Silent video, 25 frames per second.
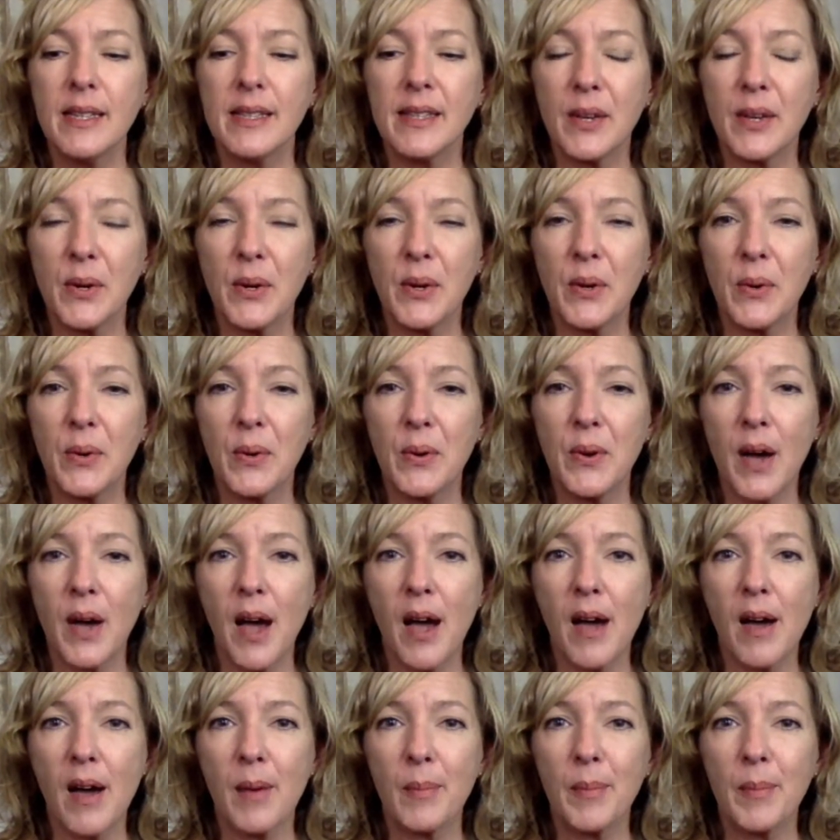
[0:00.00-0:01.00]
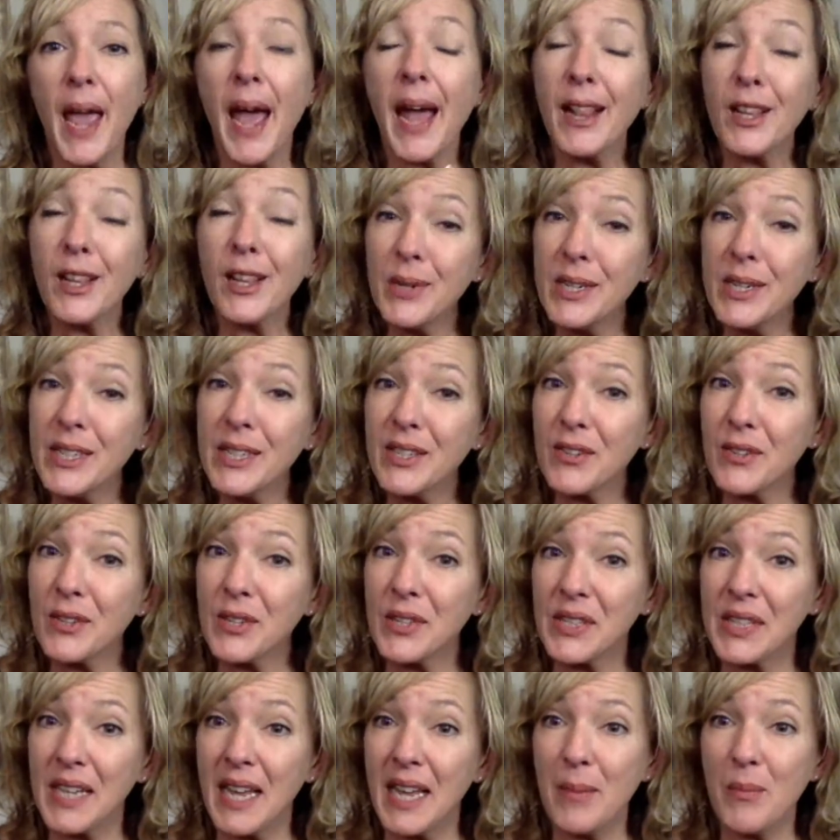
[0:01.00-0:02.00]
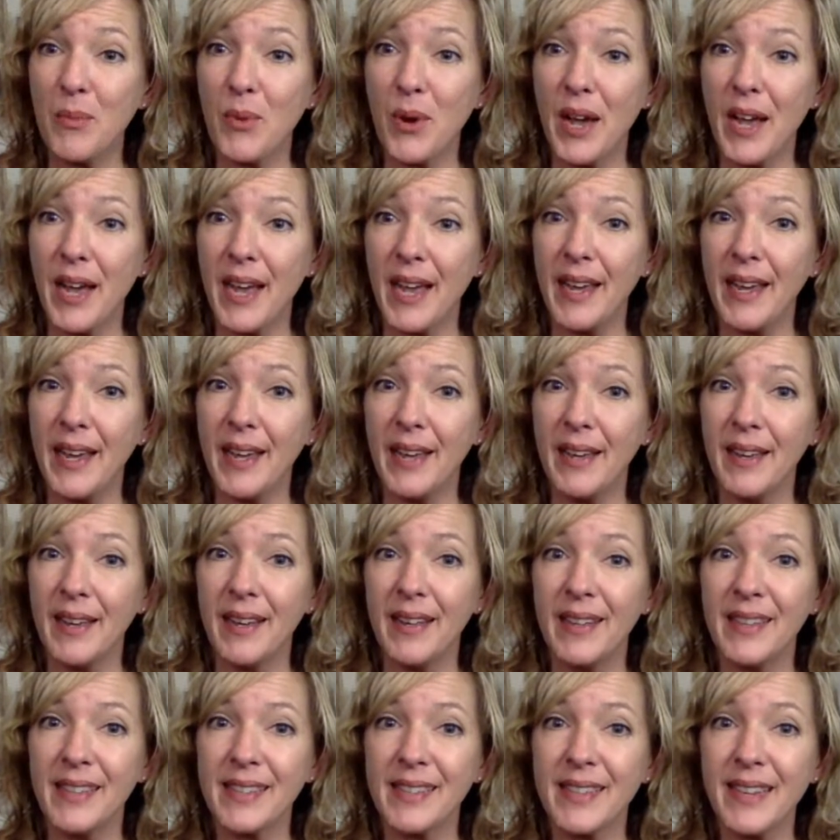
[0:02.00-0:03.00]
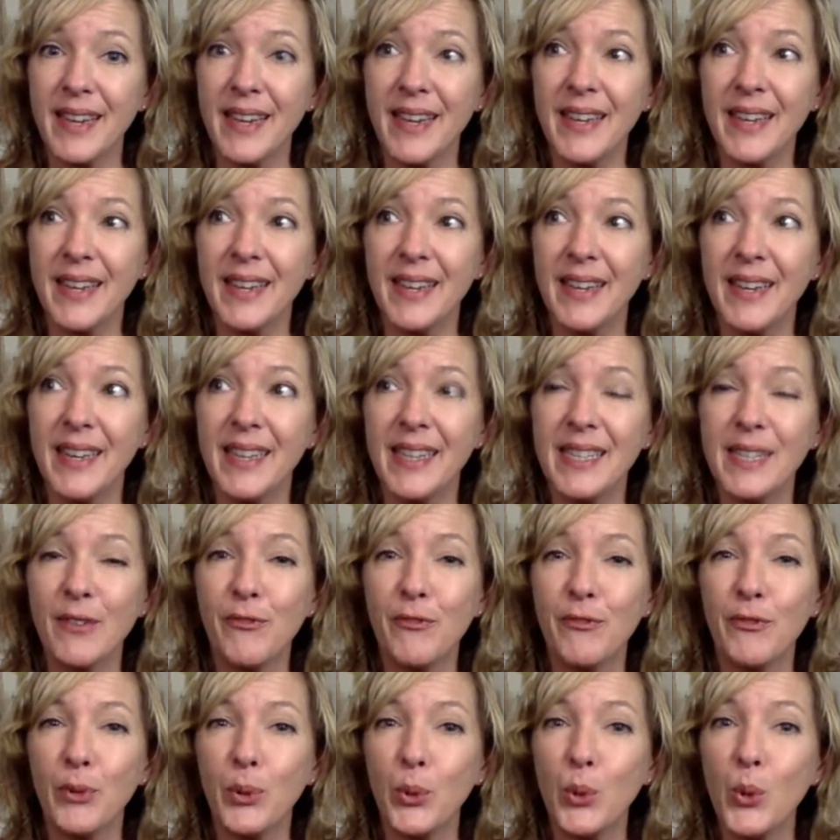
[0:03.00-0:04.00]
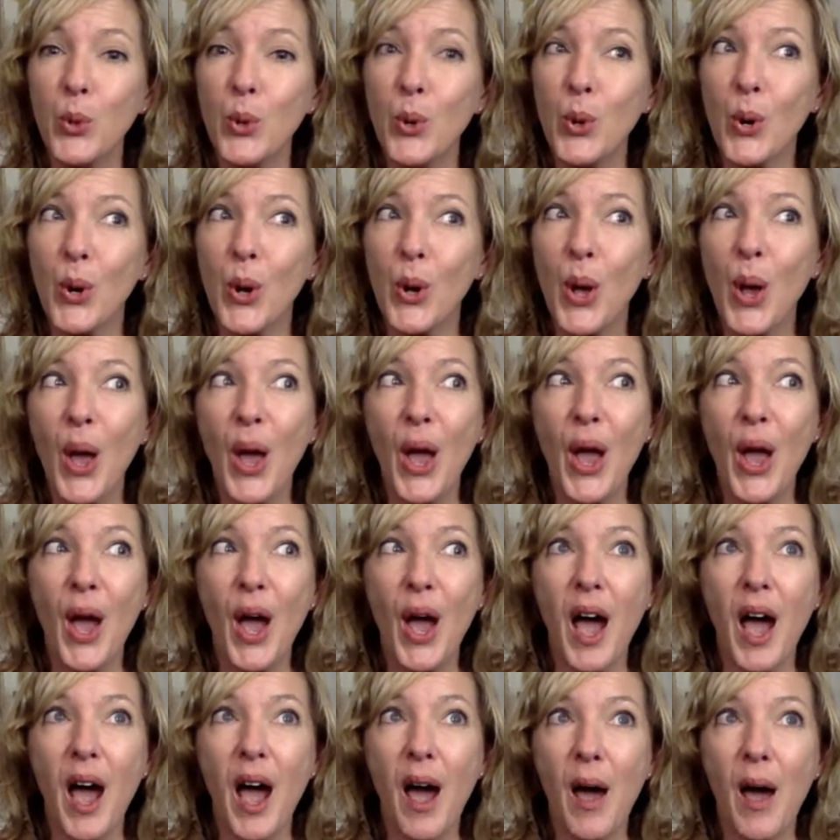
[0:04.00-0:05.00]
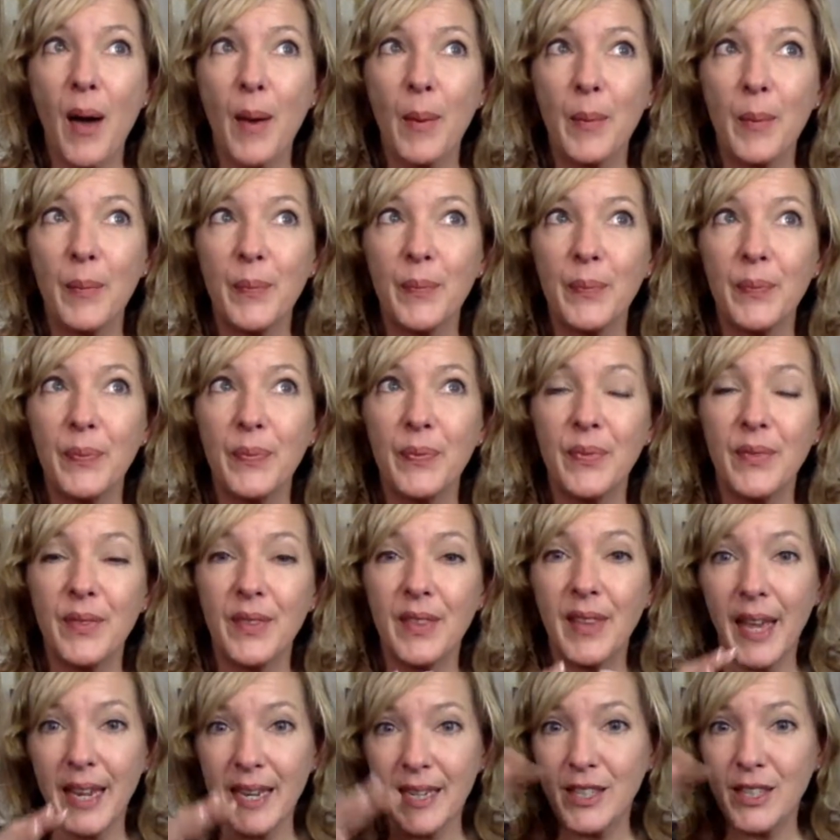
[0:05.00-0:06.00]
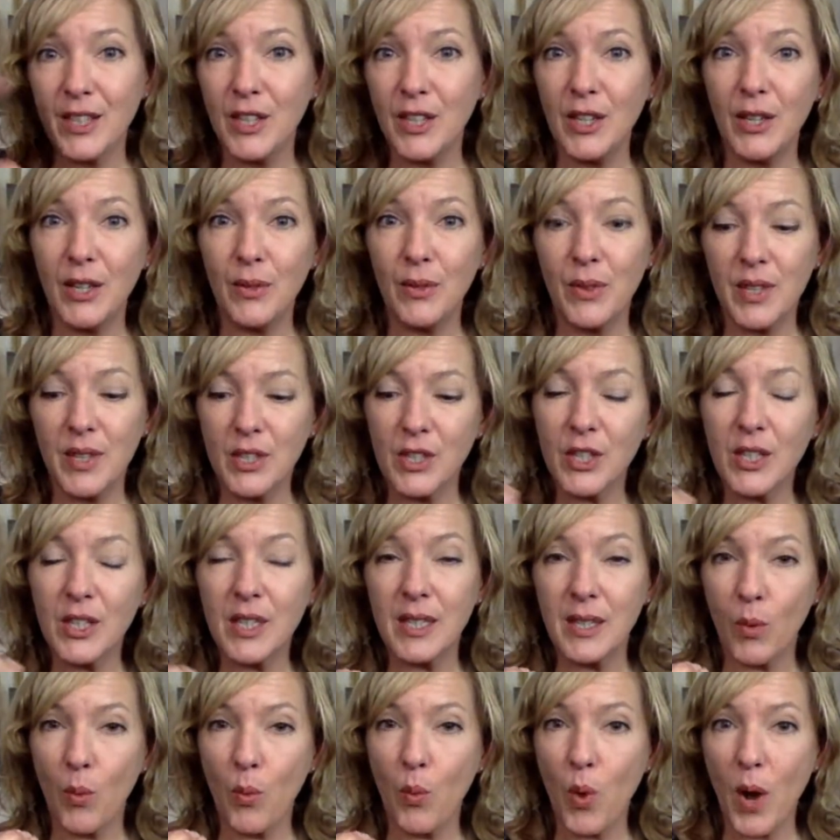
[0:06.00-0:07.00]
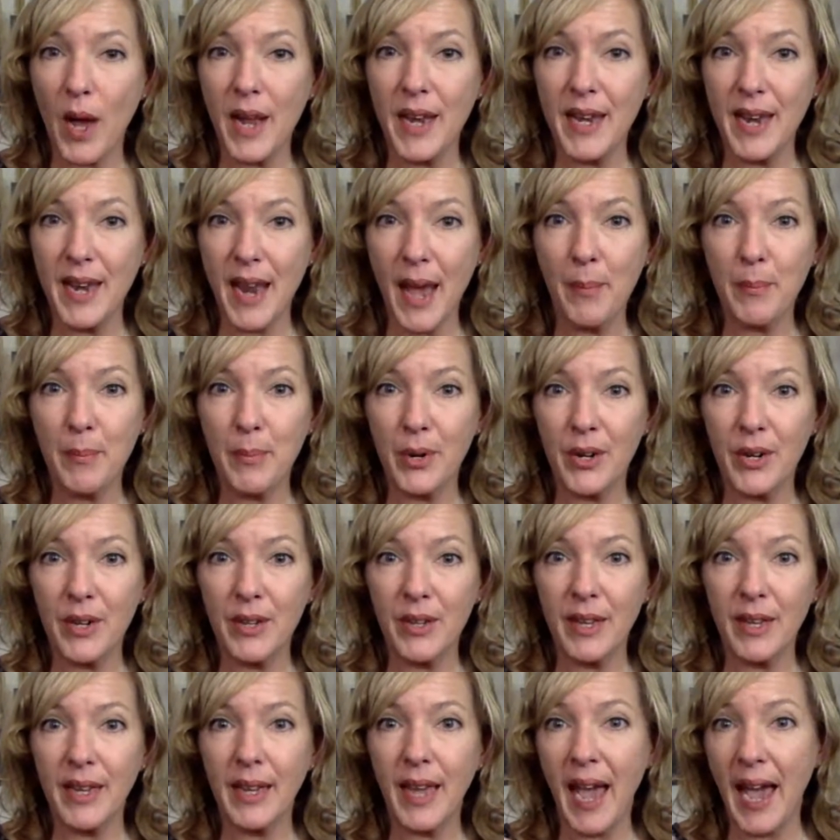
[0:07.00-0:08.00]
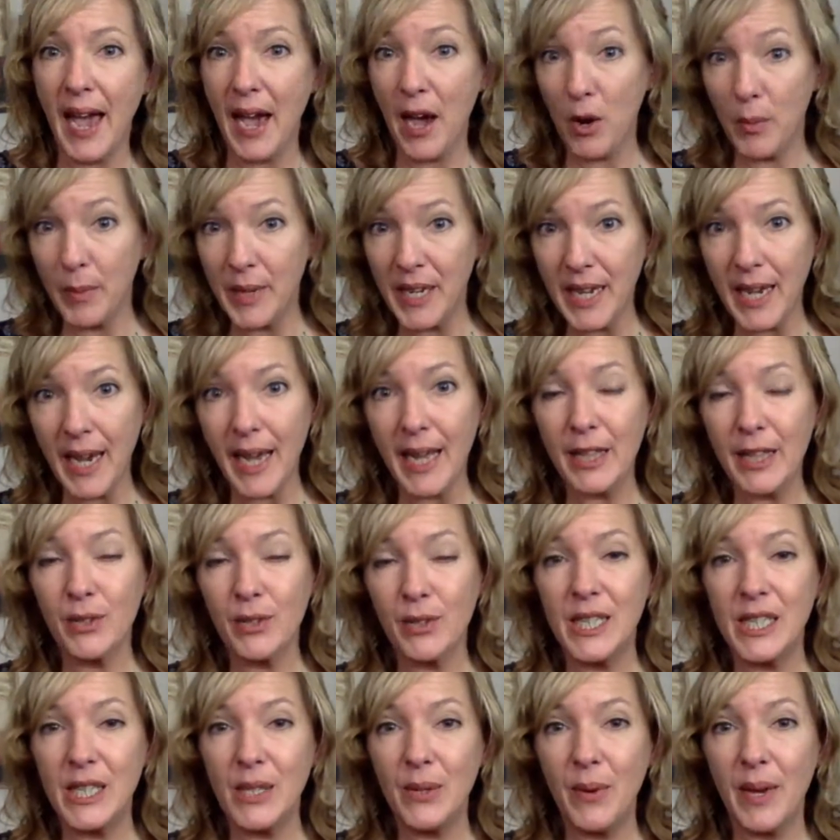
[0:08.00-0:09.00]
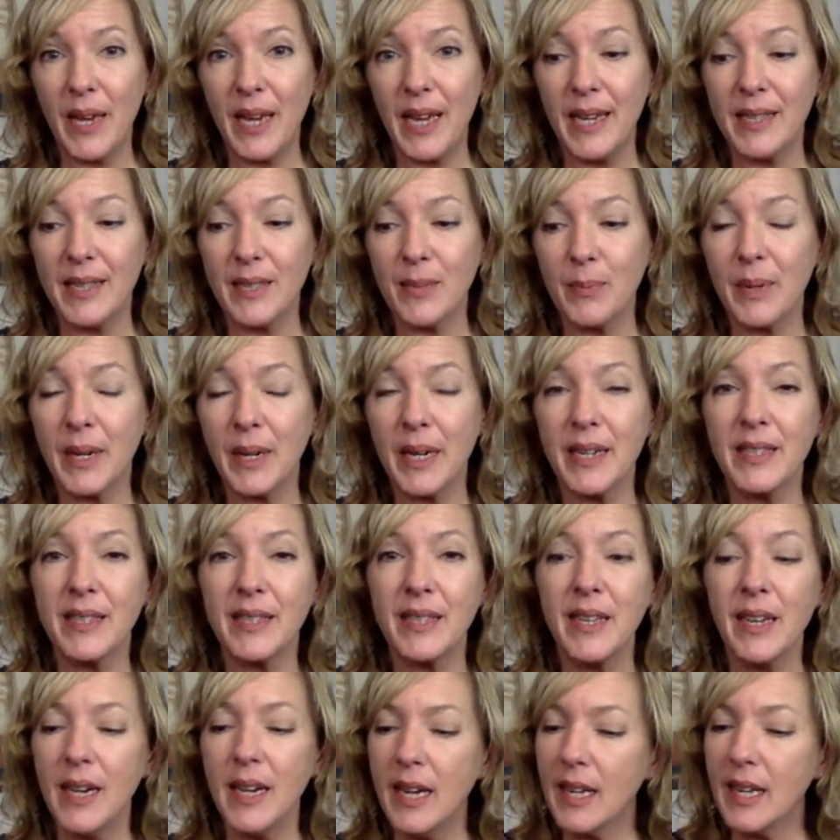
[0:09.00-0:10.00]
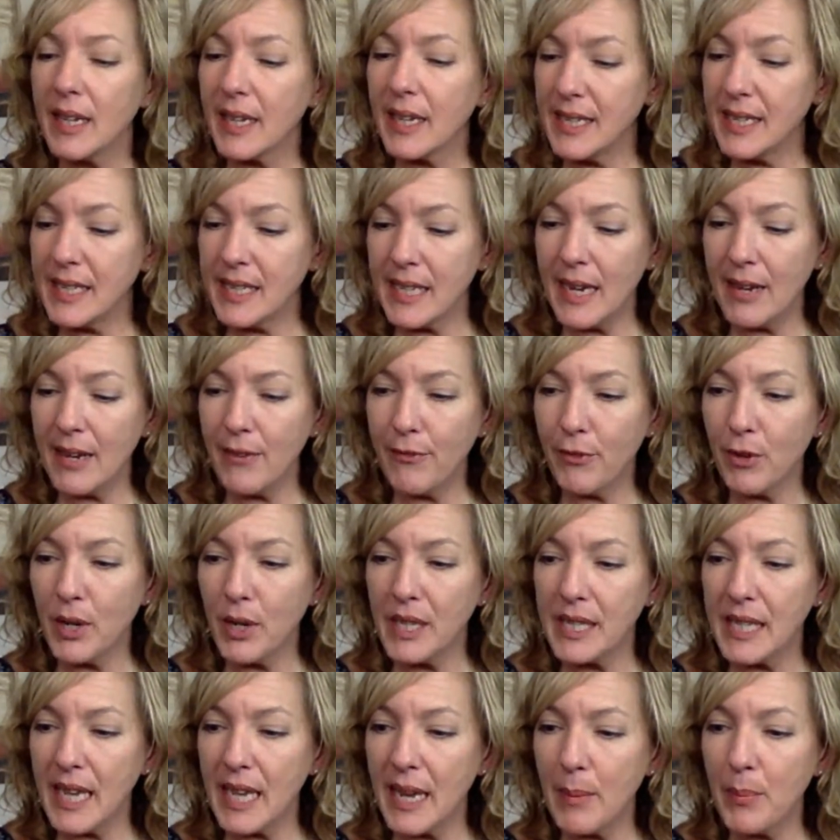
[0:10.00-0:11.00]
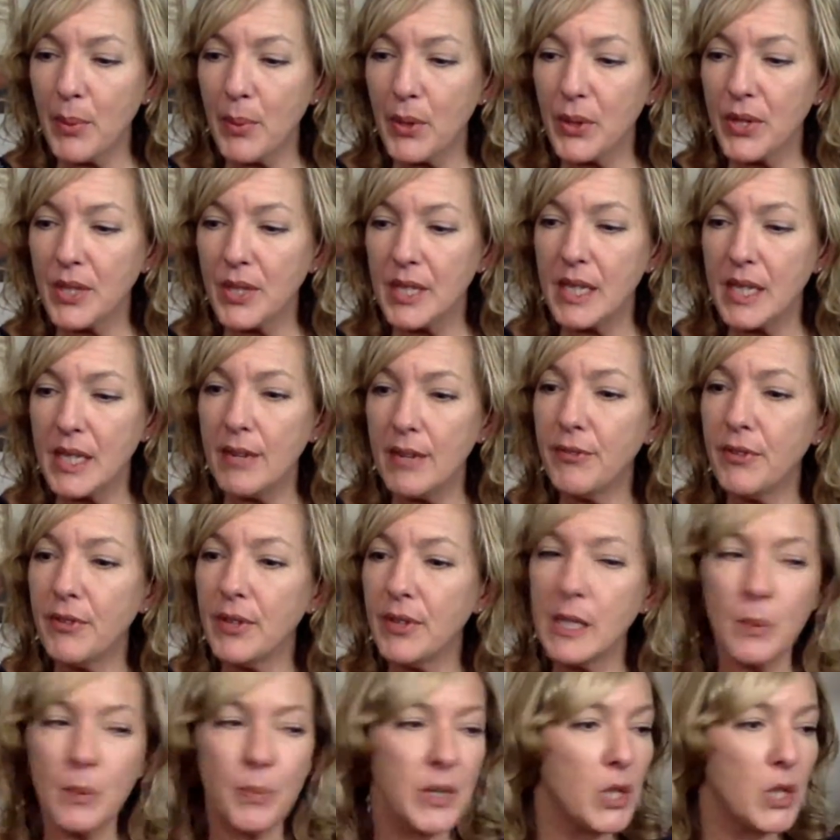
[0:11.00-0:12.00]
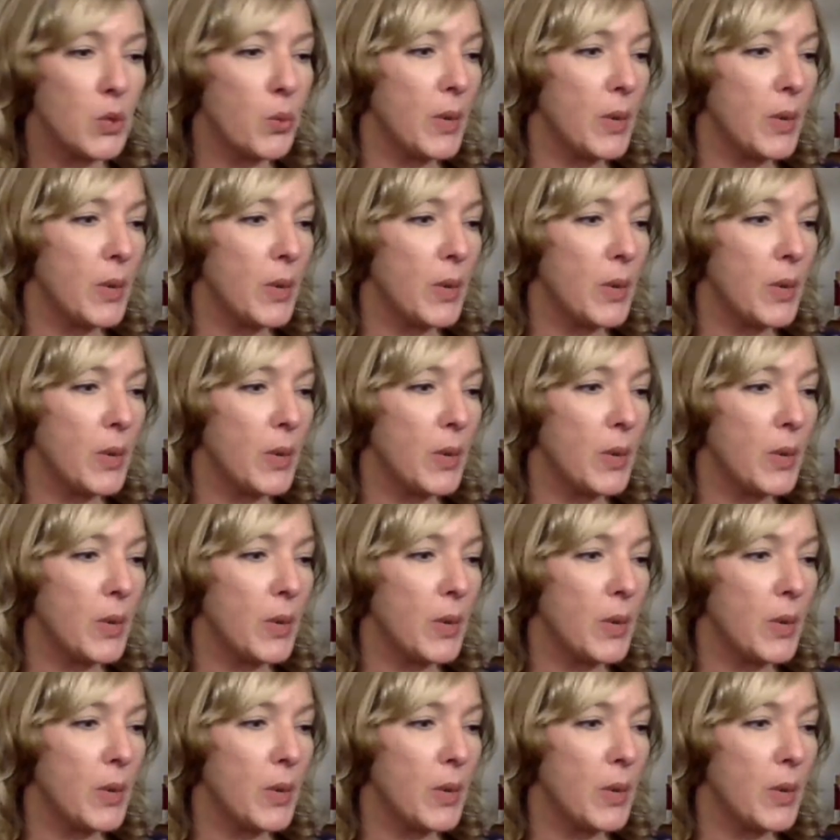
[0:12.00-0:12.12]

So um, calories are the same way. It's like, it's a fool. Um, like to you, there's just the one number, like how many calories you ate. But let's say, for example, the difference